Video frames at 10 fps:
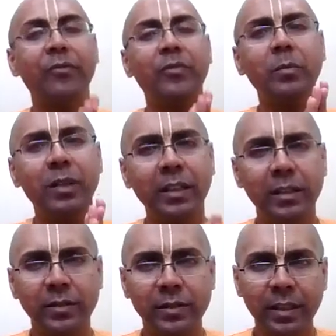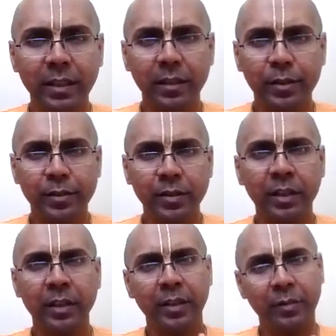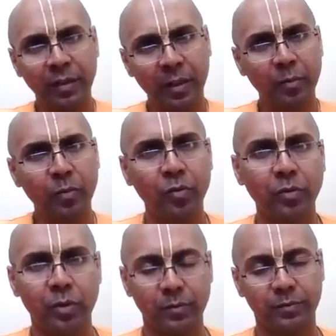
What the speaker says: Everybody is seeing Krishna in a different mood.